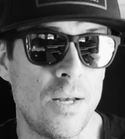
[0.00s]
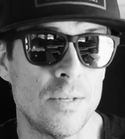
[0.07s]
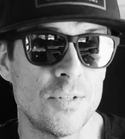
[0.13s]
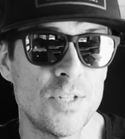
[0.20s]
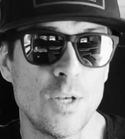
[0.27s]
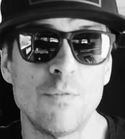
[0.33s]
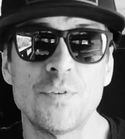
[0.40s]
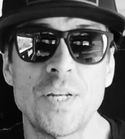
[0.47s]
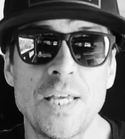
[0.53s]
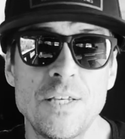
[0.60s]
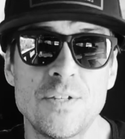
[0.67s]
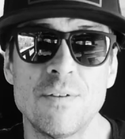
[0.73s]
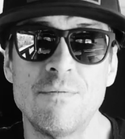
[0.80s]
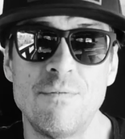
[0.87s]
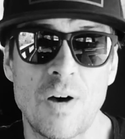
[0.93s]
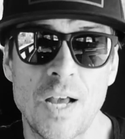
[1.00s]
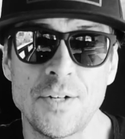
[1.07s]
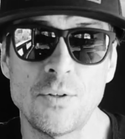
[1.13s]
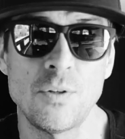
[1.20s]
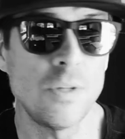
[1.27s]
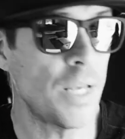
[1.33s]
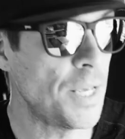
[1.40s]
self-adhesive
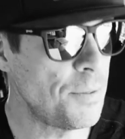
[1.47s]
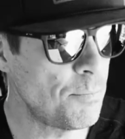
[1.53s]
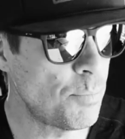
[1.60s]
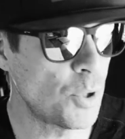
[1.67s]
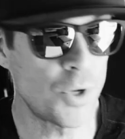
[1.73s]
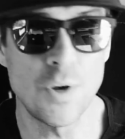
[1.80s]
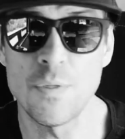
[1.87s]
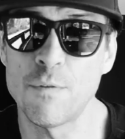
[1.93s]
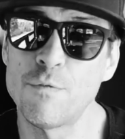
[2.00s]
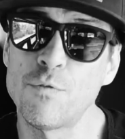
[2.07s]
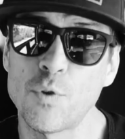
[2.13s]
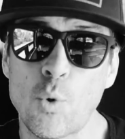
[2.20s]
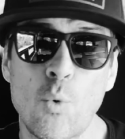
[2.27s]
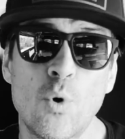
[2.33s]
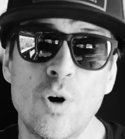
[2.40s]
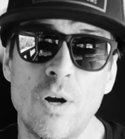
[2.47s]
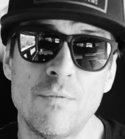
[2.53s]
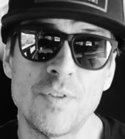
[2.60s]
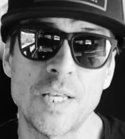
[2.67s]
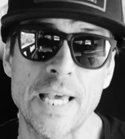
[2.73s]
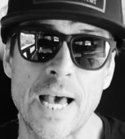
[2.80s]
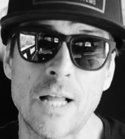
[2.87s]
vinyl and put on the floor
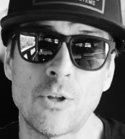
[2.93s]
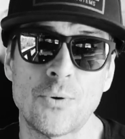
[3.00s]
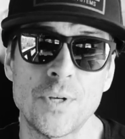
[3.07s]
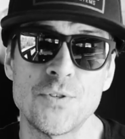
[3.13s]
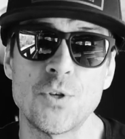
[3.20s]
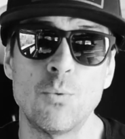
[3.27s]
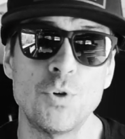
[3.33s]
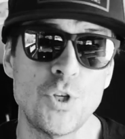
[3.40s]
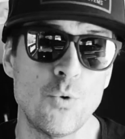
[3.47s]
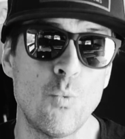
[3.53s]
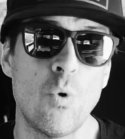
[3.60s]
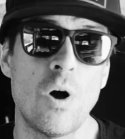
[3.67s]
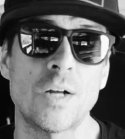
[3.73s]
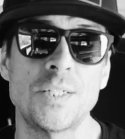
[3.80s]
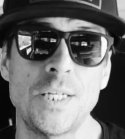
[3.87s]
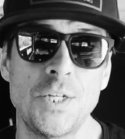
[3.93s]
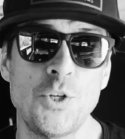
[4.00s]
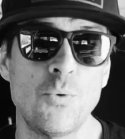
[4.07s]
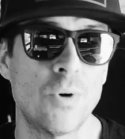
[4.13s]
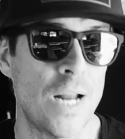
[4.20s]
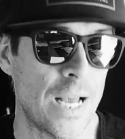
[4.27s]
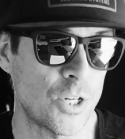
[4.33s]
of the gallery. So when you walked in,
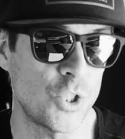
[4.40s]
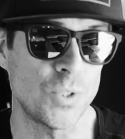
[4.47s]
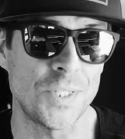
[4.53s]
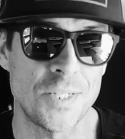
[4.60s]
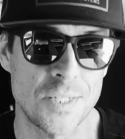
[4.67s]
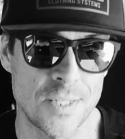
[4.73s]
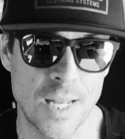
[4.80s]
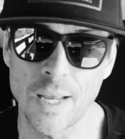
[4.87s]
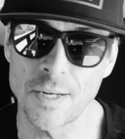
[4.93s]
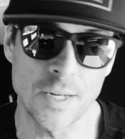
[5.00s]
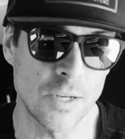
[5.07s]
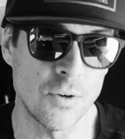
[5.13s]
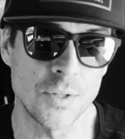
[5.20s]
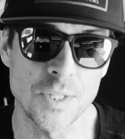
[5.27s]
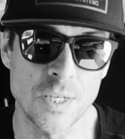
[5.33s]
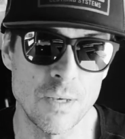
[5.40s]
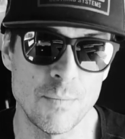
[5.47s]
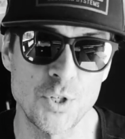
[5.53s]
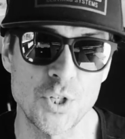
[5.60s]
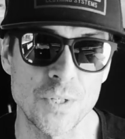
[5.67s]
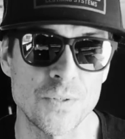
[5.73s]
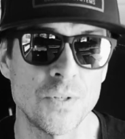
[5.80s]
you were actually standing on the
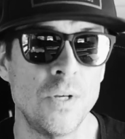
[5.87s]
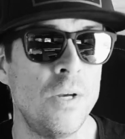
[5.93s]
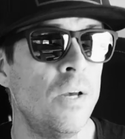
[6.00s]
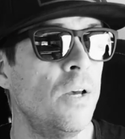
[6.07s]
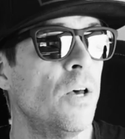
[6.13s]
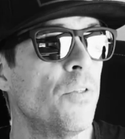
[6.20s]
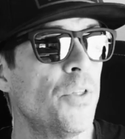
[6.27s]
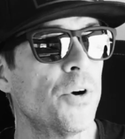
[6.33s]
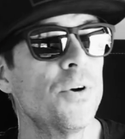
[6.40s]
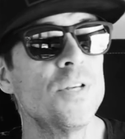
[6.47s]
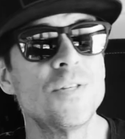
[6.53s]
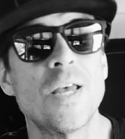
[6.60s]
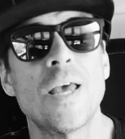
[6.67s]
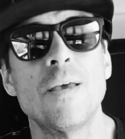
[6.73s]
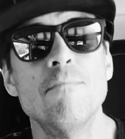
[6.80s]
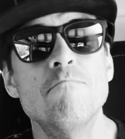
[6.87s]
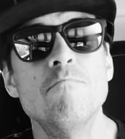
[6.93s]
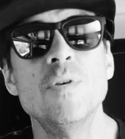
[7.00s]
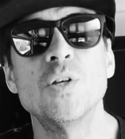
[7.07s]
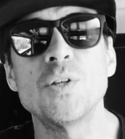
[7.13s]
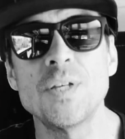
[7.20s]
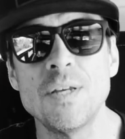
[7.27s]
images. There is a
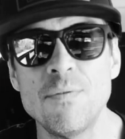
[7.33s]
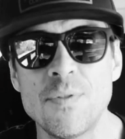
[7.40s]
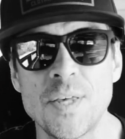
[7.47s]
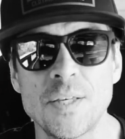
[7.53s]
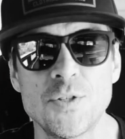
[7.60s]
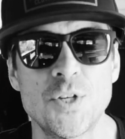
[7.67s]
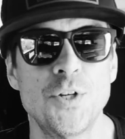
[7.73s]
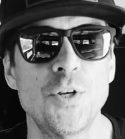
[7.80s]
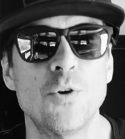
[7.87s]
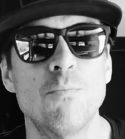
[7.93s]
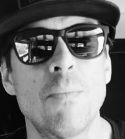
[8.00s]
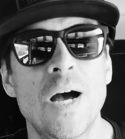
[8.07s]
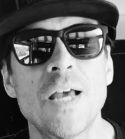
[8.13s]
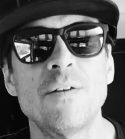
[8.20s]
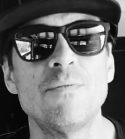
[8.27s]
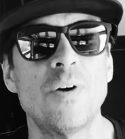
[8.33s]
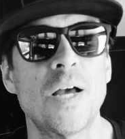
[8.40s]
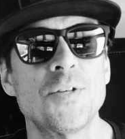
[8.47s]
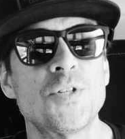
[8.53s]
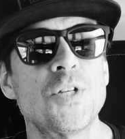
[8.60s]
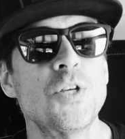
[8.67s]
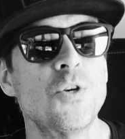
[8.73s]
million things to do. My
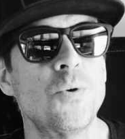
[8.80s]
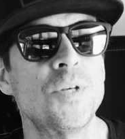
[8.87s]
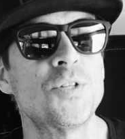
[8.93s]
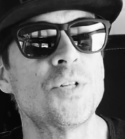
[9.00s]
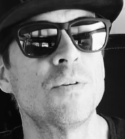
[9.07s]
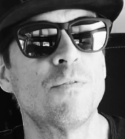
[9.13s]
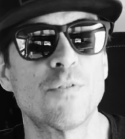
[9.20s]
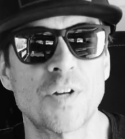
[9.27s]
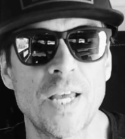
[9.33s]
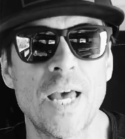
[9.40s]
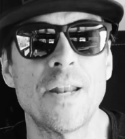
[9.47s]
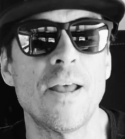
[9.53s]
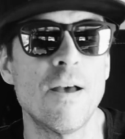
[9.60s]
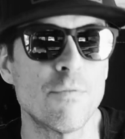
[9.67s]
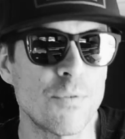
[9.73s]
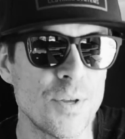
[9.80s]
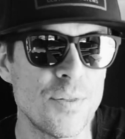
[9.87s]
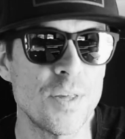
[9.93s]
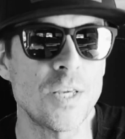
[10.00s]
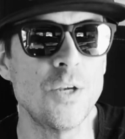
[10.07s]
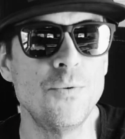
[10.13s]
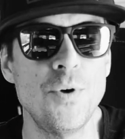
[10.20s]
advice to you is to forget
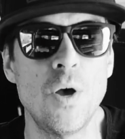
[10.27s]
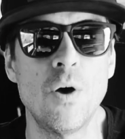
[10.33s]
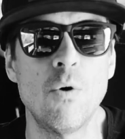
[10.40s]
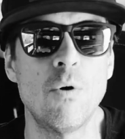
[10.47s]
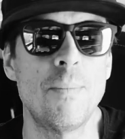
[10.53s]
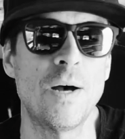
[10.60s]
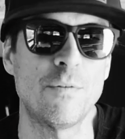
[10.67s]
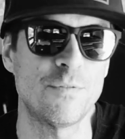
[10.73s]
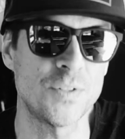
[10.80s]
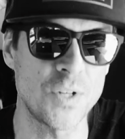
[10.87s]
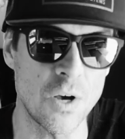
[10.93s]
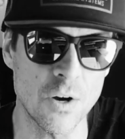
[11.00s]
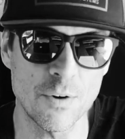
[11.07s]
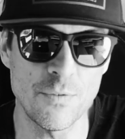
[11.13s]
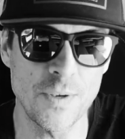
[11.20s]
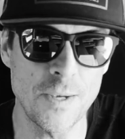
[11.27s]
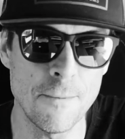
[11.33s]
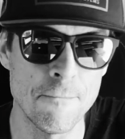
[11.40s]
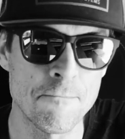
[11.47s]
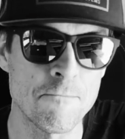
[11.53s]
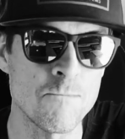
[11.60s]
everything you know about photography,